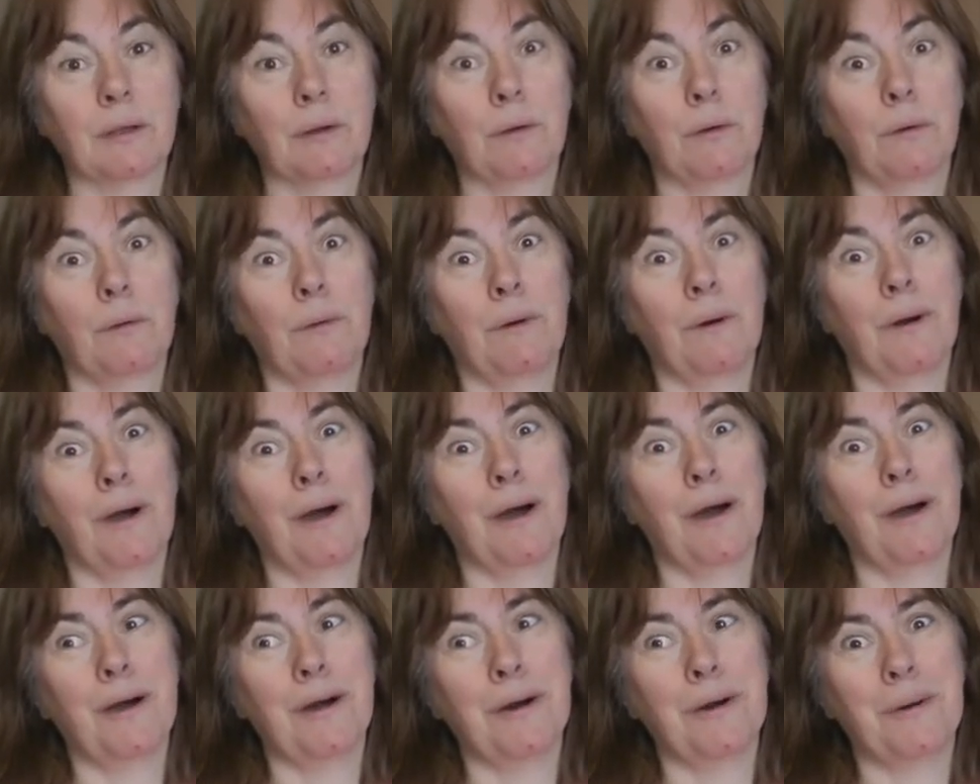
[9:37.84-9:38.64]

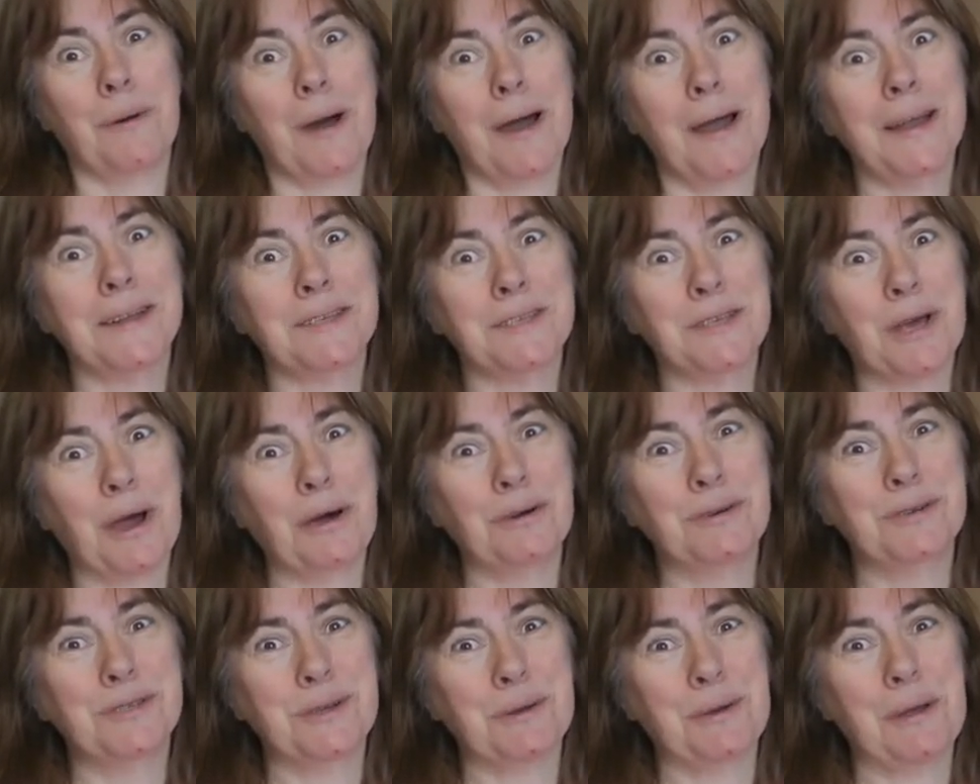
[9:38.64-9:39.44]
Whoa, I
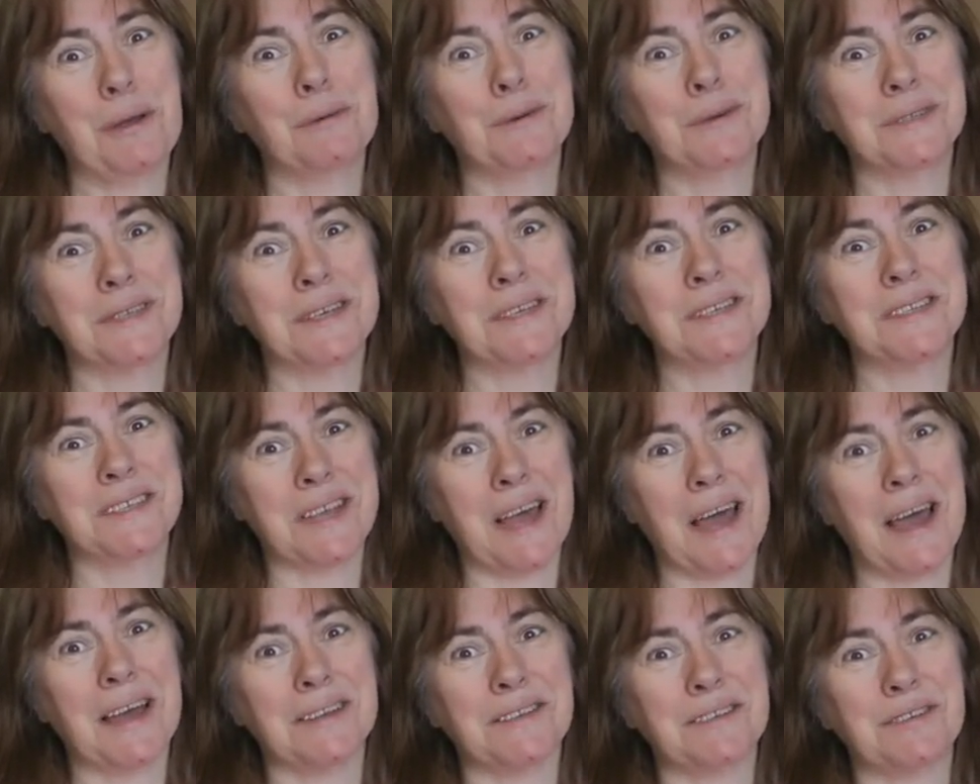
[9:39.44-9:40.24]
told you it was a
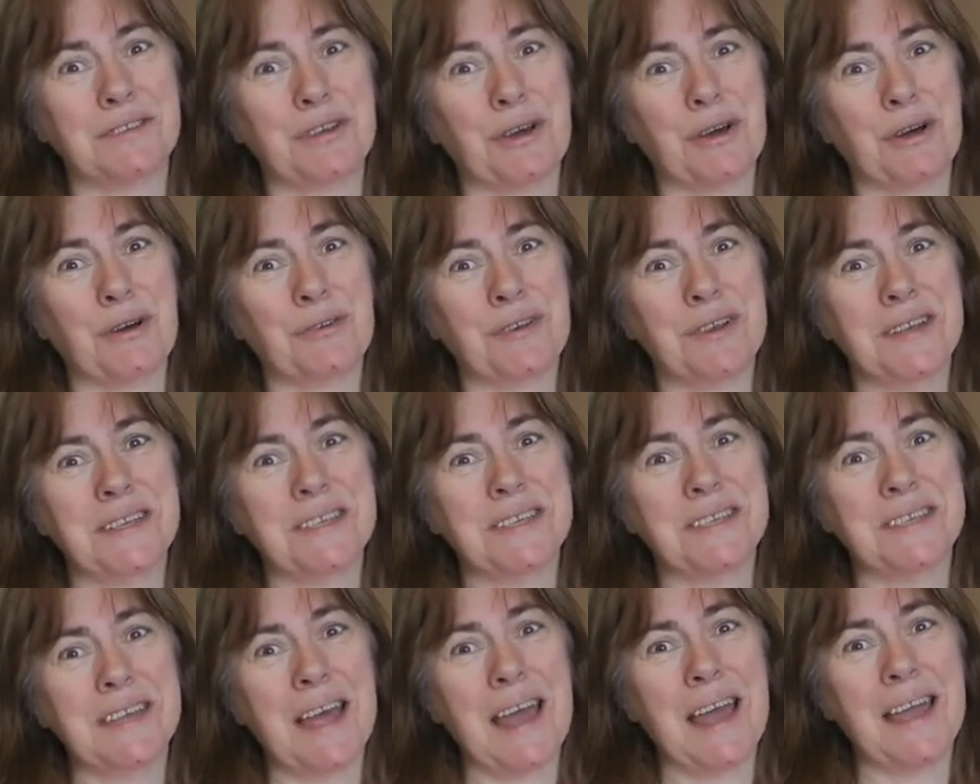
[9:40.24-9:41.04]
sad story
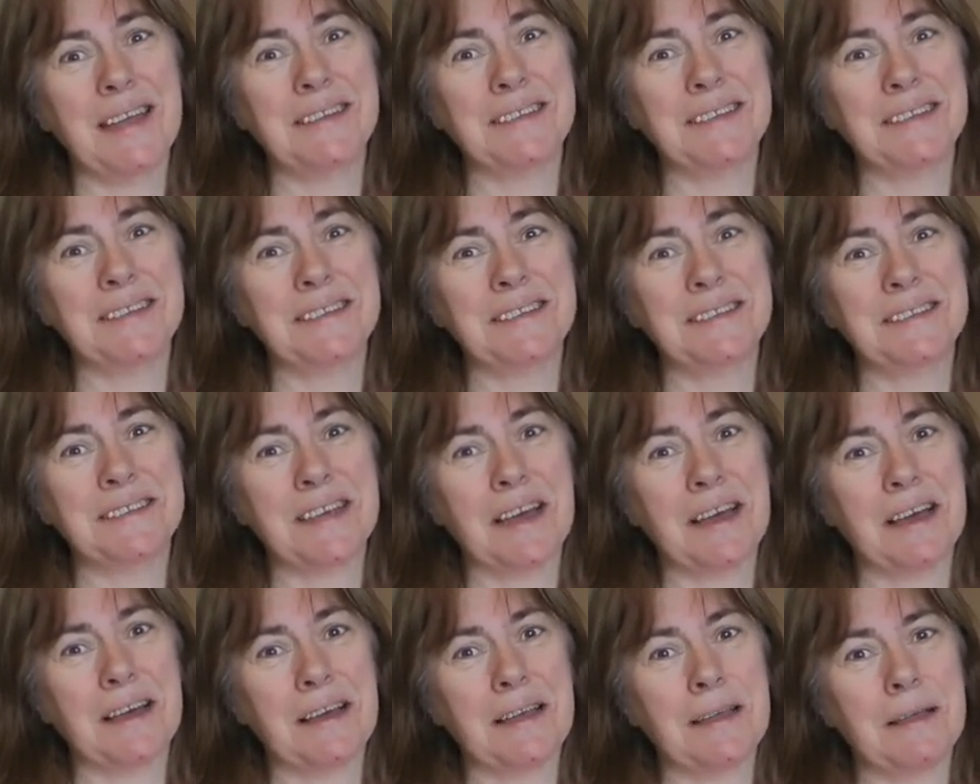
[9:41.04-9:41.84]
today, didn't
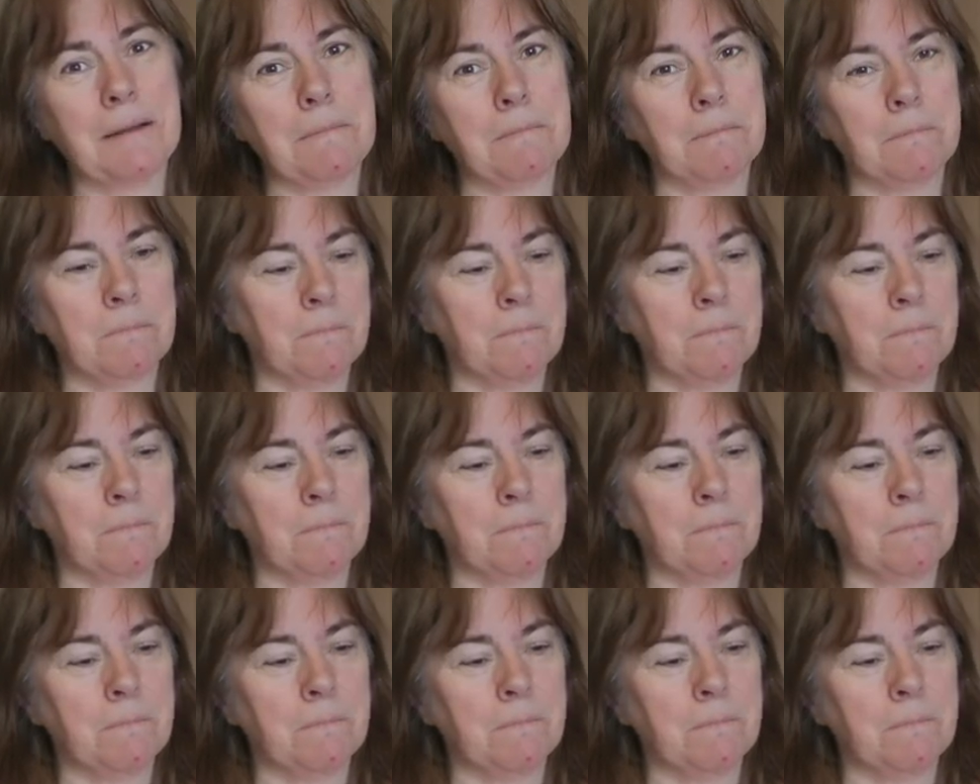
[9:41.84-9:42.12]
I?